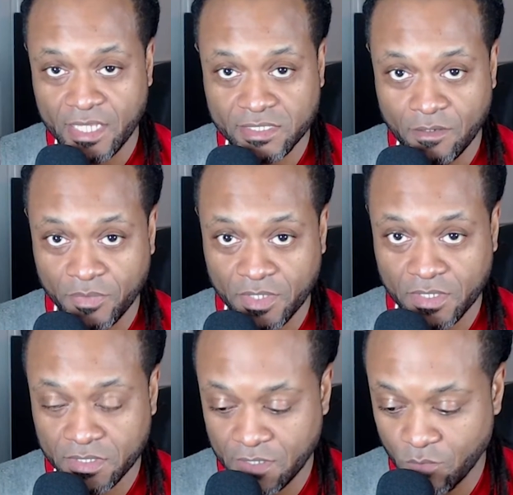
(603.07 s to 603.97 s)
something to
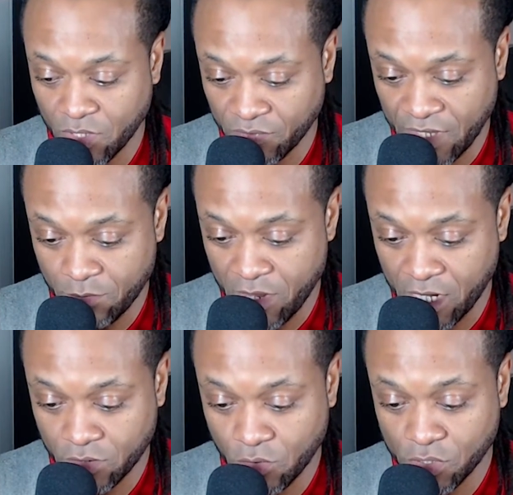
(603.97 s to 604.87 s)
someone and they may
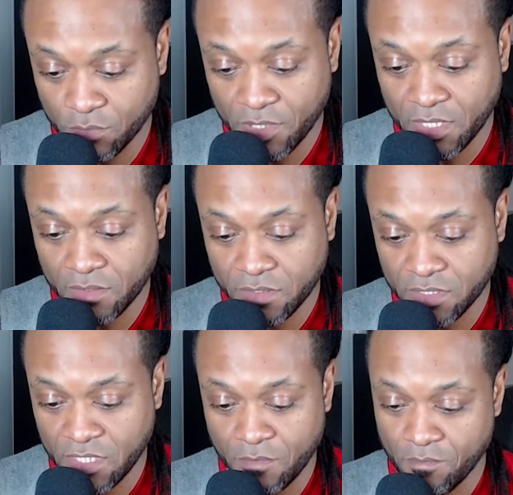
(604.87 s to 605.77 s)
ignore you, but then
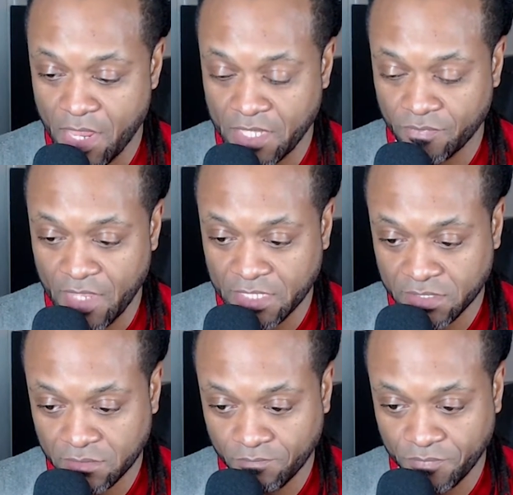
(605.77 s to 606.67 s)

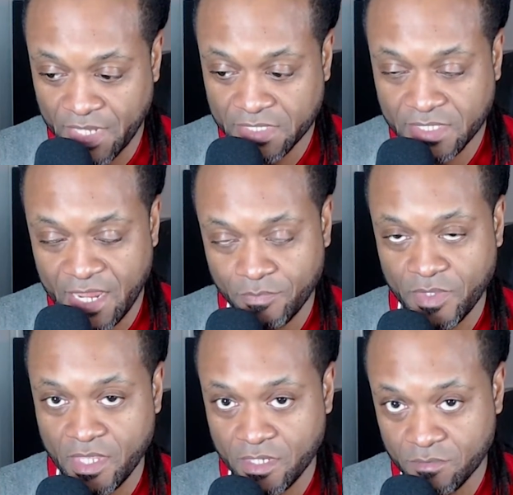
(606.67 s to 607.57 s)
that same
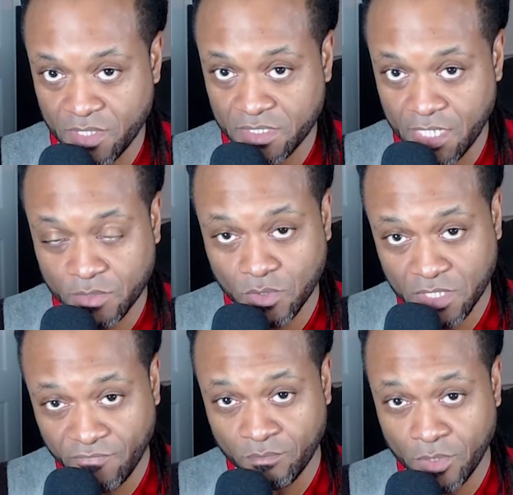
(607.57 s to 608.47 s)
thing could be said to a
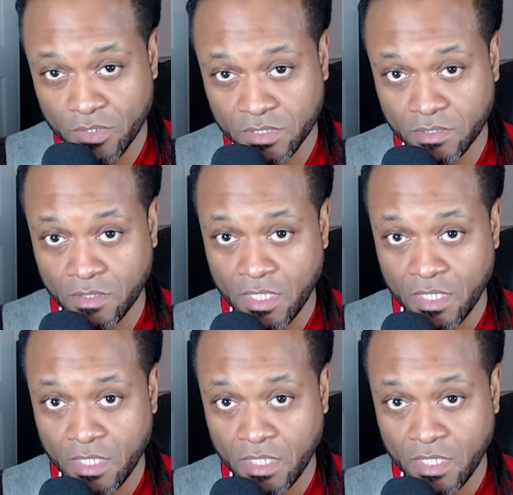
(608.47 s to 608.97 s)
different person